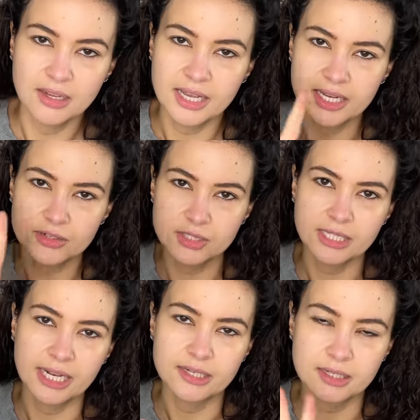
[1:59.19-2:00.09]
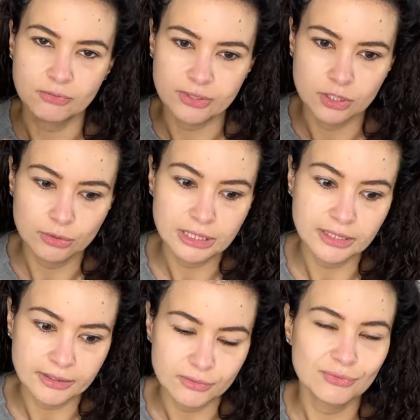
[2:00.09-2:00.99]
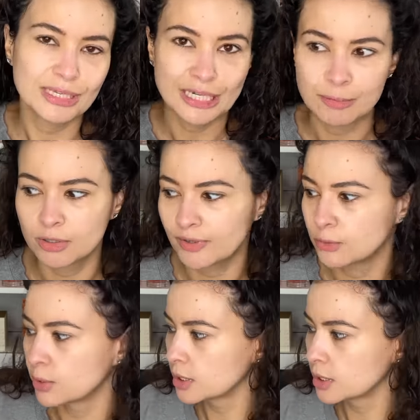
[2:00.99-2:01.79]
I understand if we don't live in a perfect